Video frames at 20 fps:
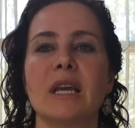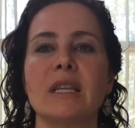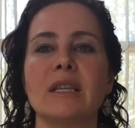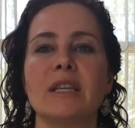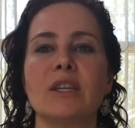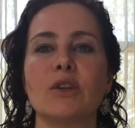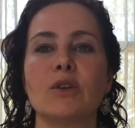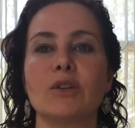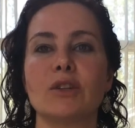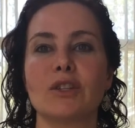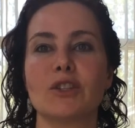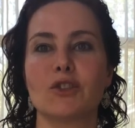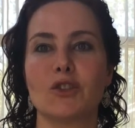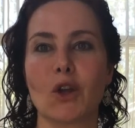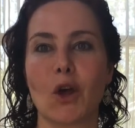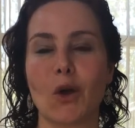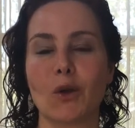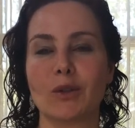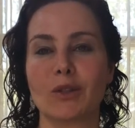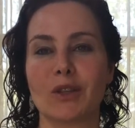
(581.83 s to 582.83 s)
that you're an
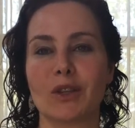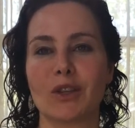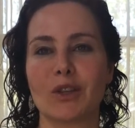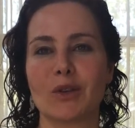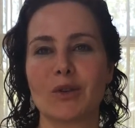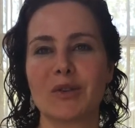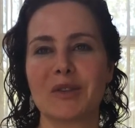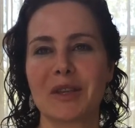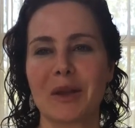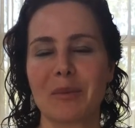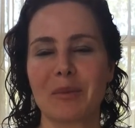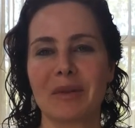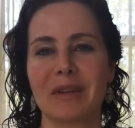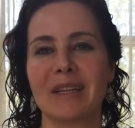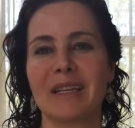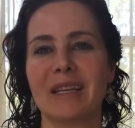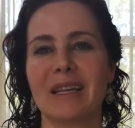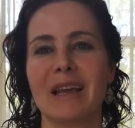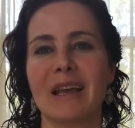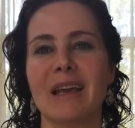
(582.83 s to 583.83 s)
adult, that you're
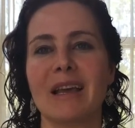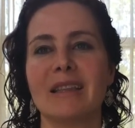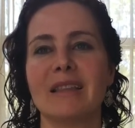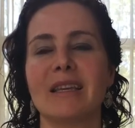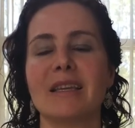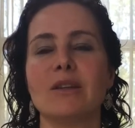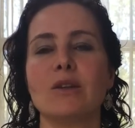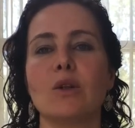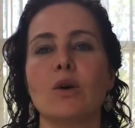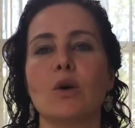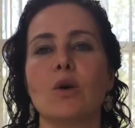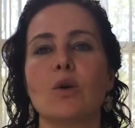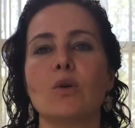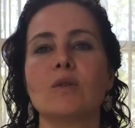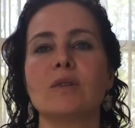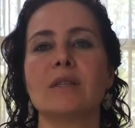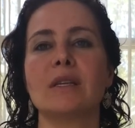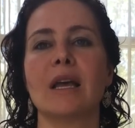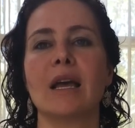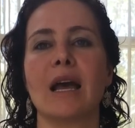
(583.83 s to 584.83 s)
somebody that
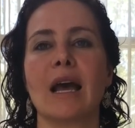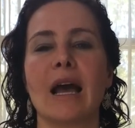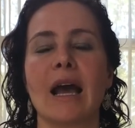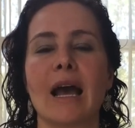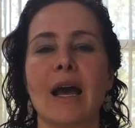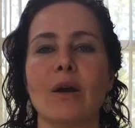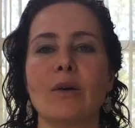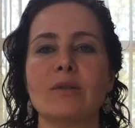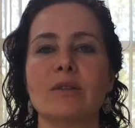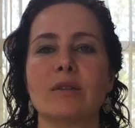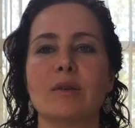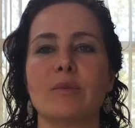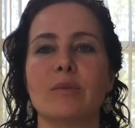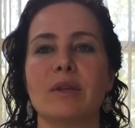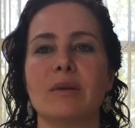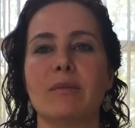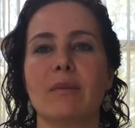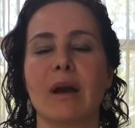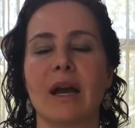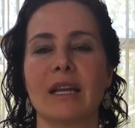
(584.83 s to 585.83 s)
knows how to
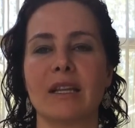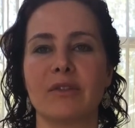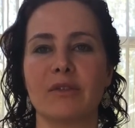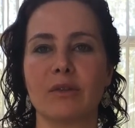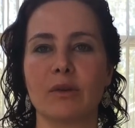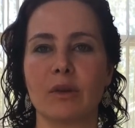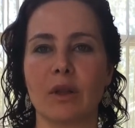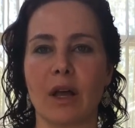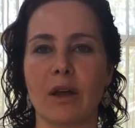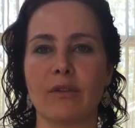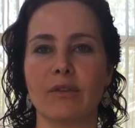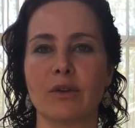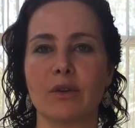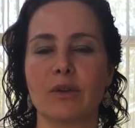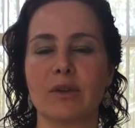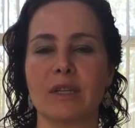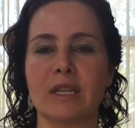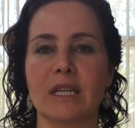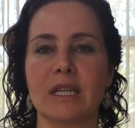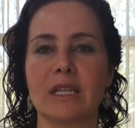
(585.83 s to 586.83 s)
be mindful of your
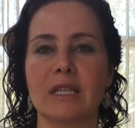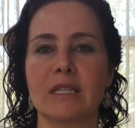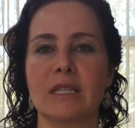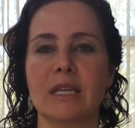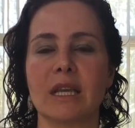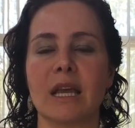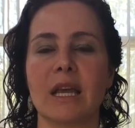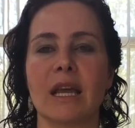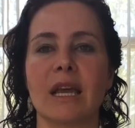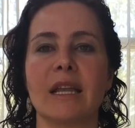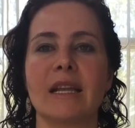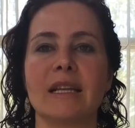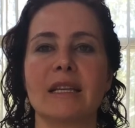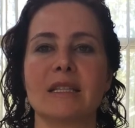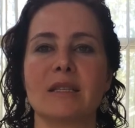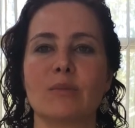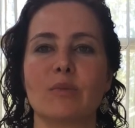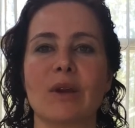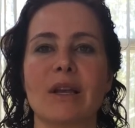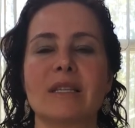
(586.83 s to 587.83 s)
needs and
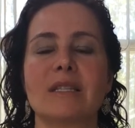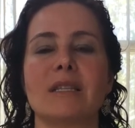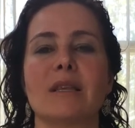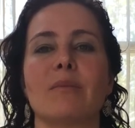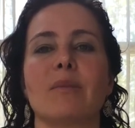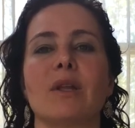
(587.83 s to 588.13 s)
express them,